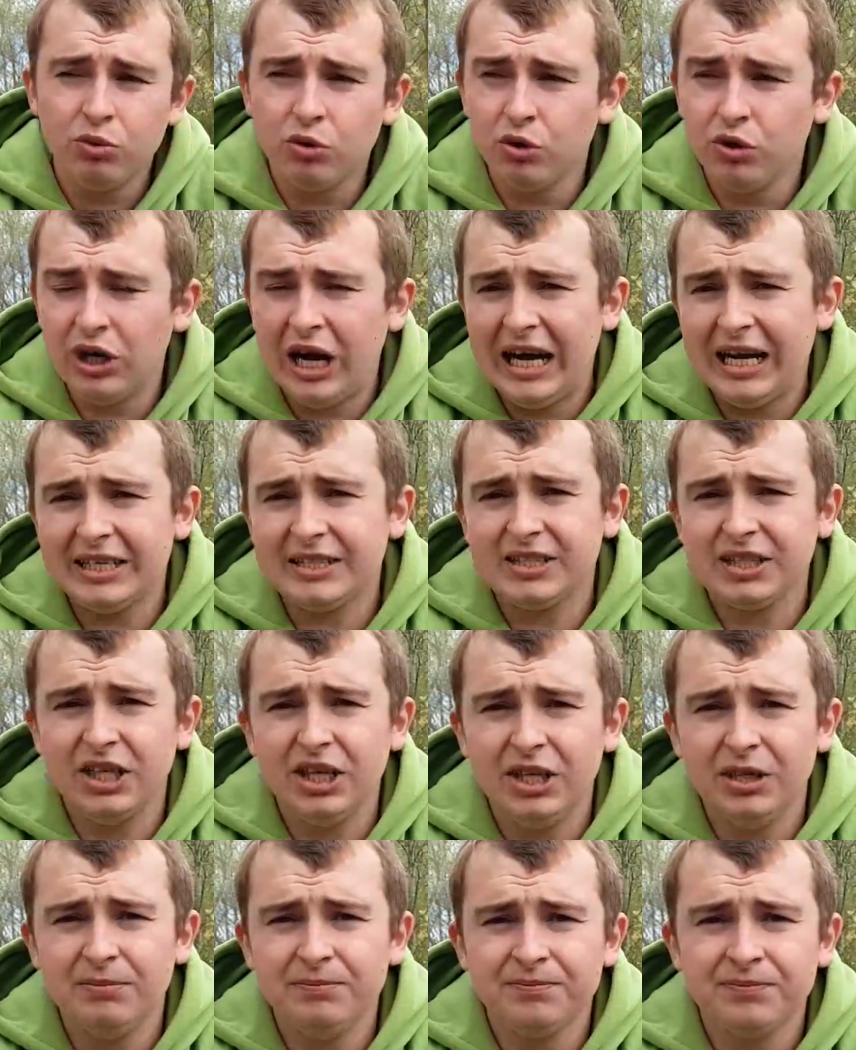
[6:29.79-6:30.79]
We'll add
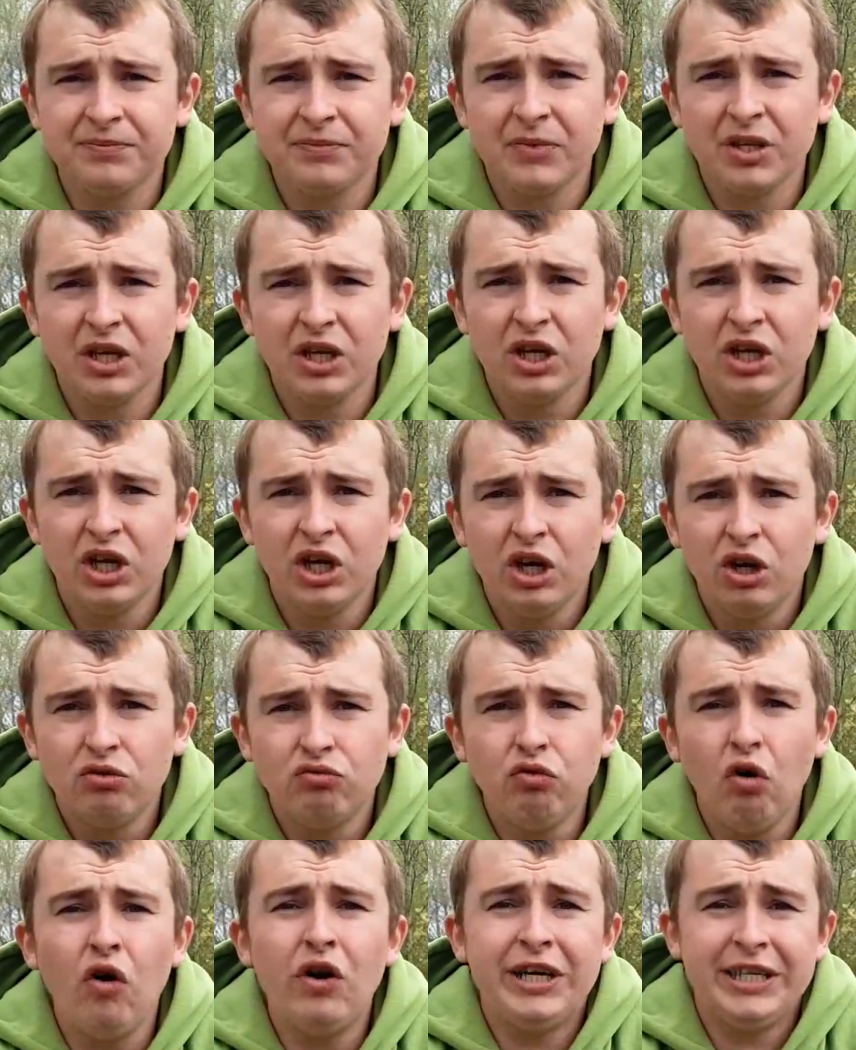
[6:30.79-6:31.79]

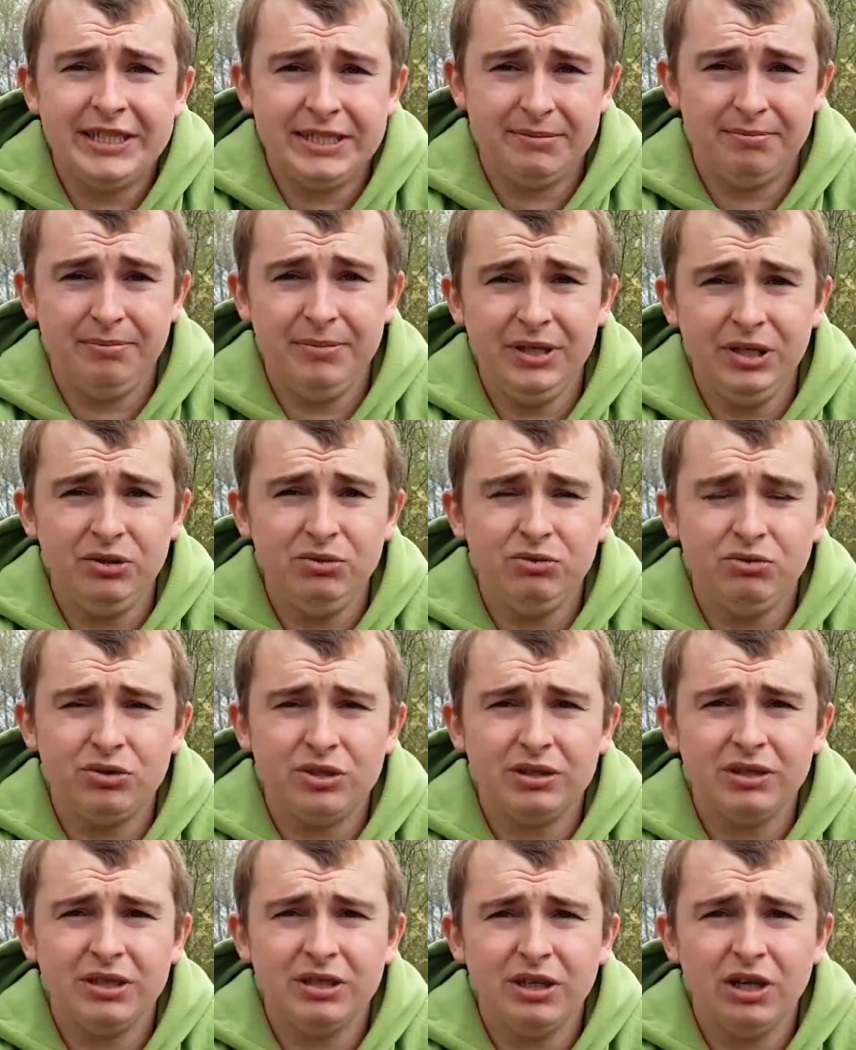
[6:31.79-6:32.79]
rice milk,
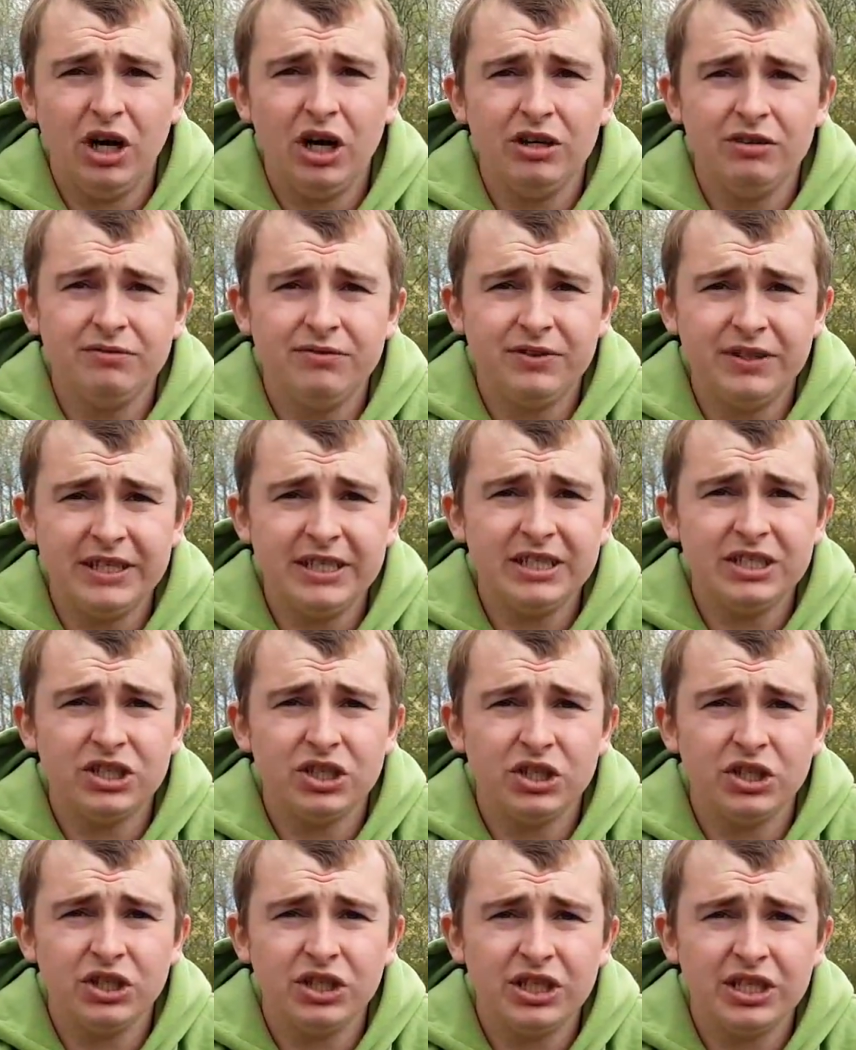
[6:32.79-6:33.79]
hopefully,
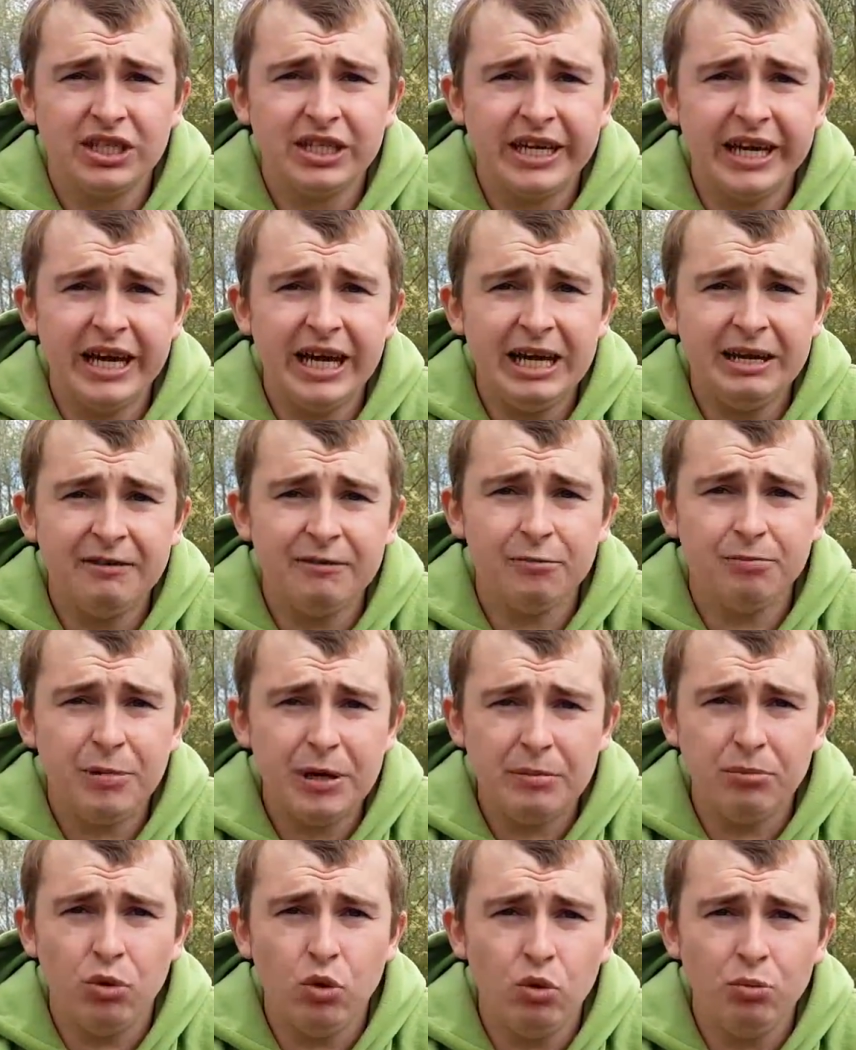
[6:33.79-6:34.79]
to get it a
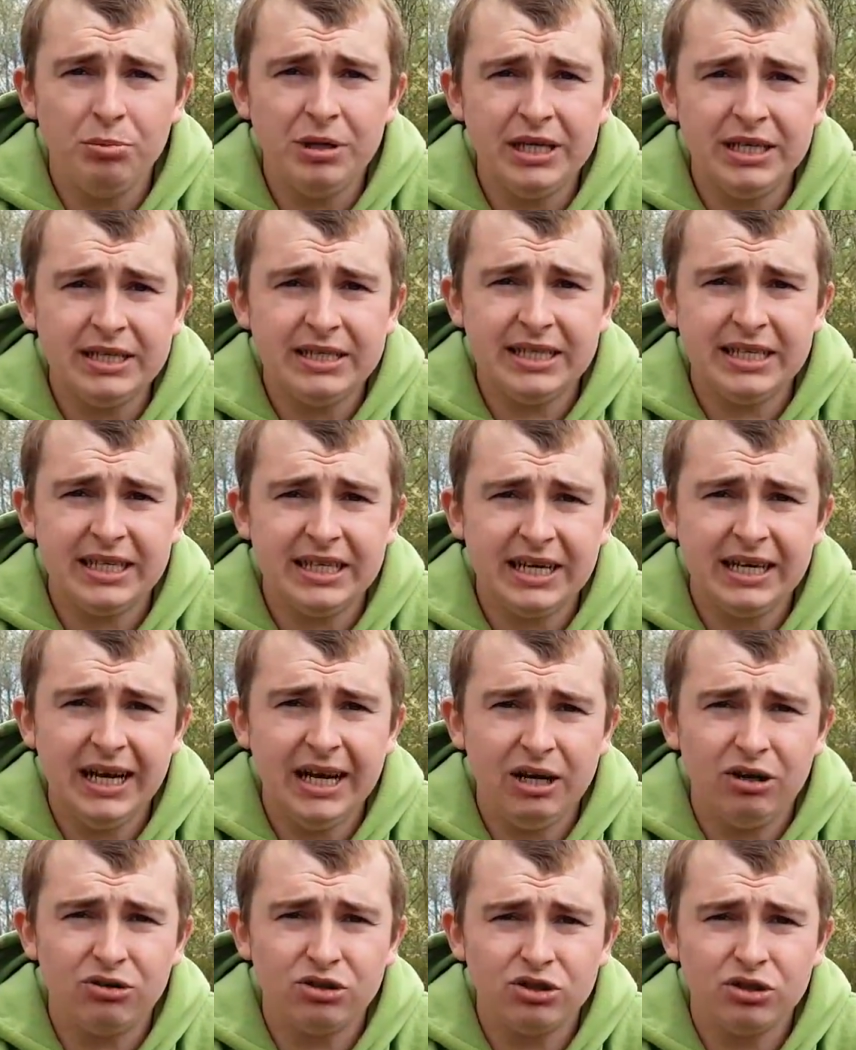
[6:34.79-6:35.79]
bit more misty
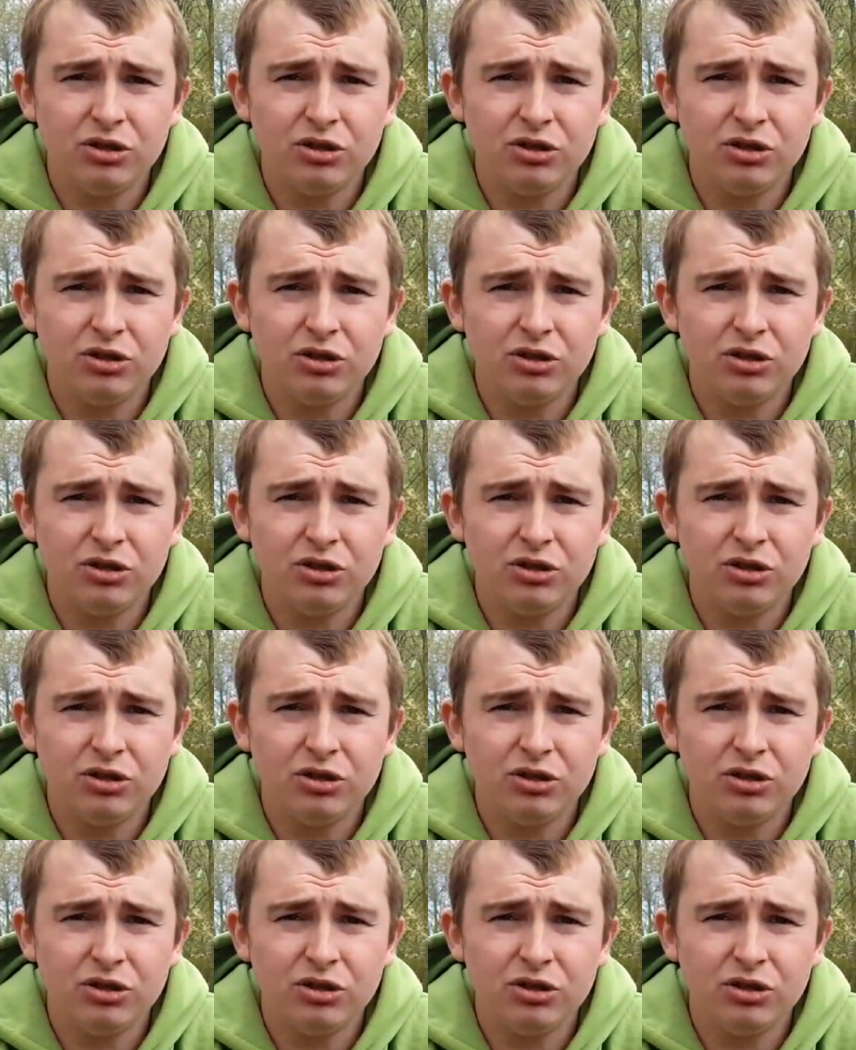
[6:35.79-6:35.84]
cloud.